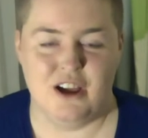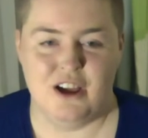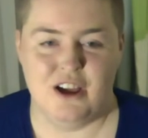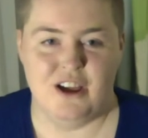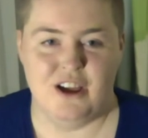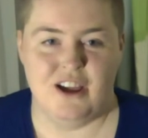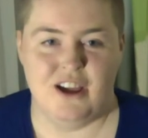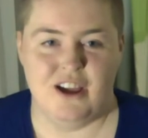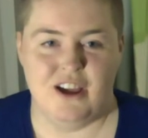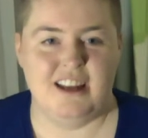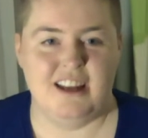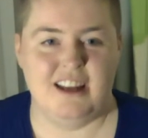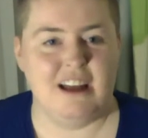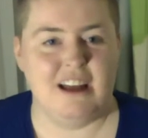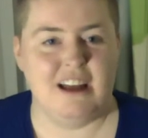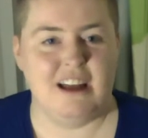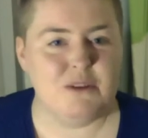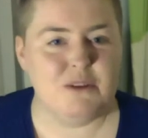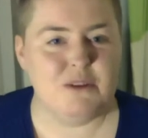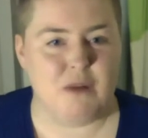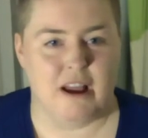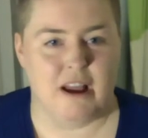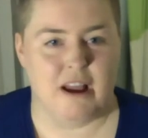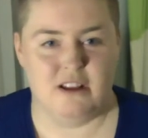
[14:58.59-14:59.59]
He didn't have
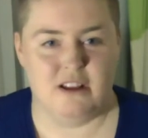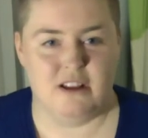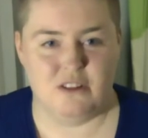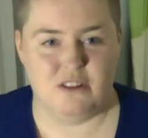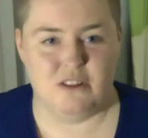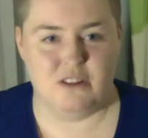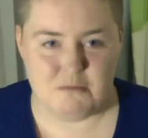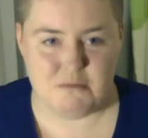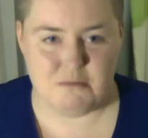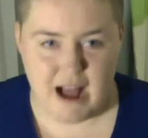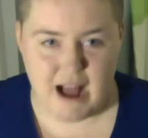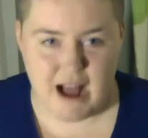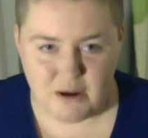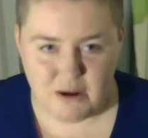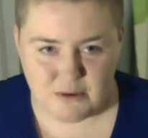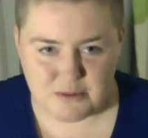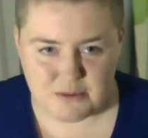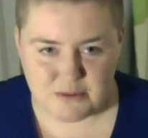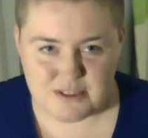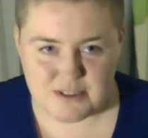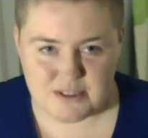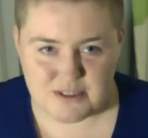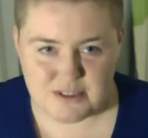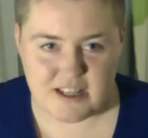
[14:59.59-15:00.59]
any regular
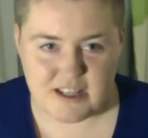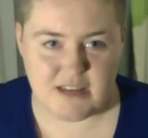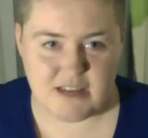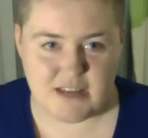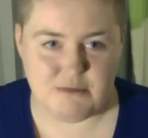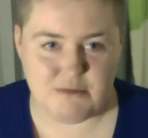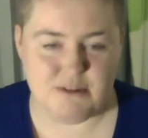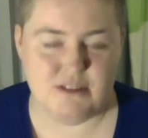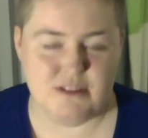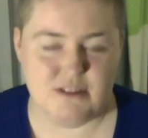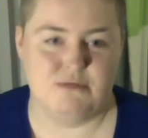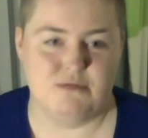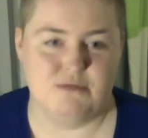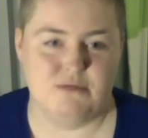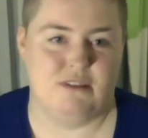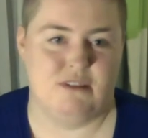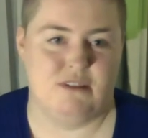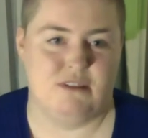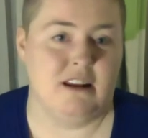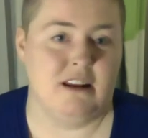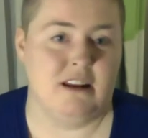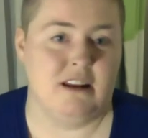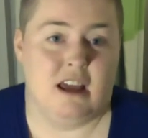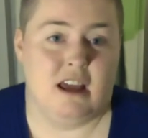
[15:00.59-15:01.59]
mounts that he was
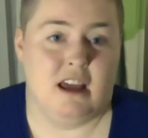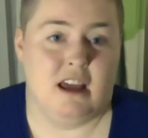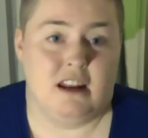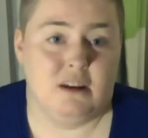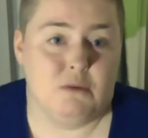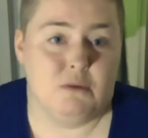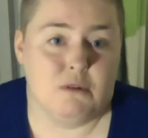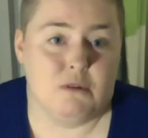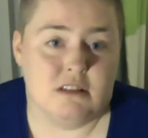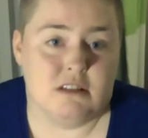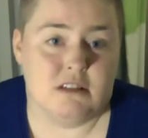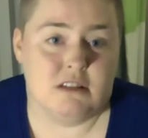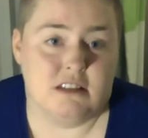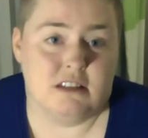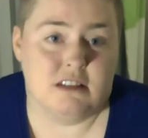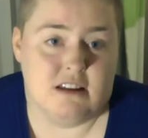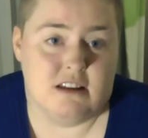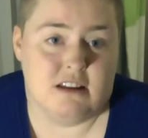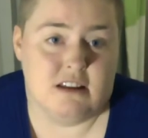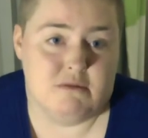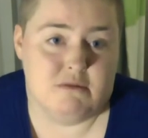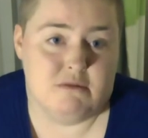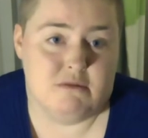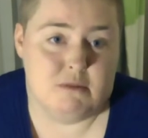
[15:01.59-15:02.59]
any horses
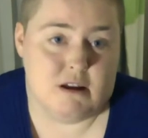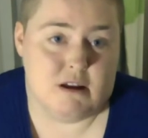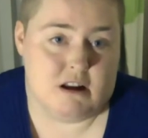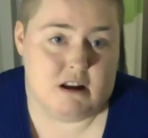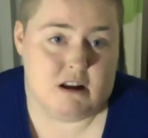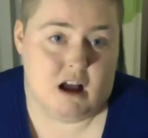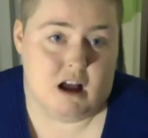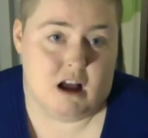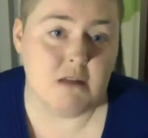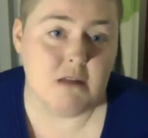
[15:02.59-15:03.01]
he'd even been on